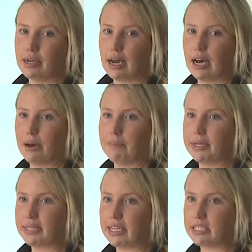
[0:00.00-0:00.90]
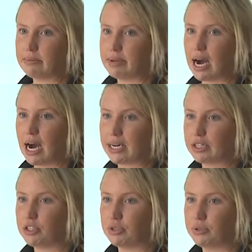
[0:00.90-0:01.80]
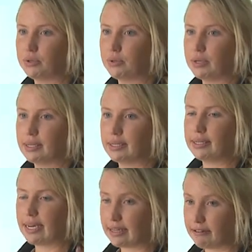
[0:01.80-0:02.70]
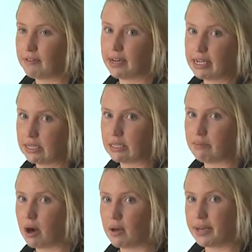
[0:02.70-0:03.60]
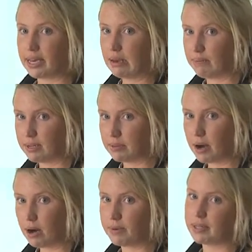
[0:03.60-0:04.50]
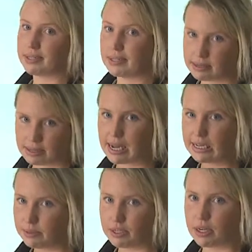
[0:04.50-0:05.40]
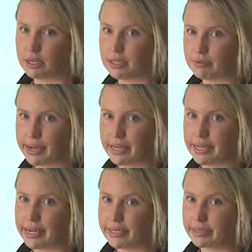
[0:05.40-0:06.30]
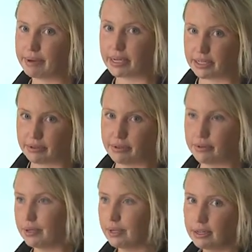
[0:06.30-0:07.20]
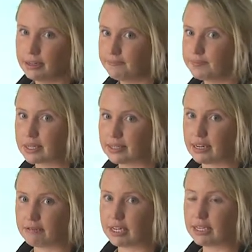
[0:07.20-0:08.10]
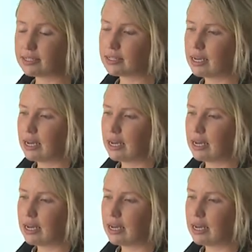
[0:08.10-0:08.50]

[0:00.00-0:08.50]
it tends to be harder to get that fungi into the pile and keep it in the pile because it doesn't like to be turned as regularly as the bacterial stuff does.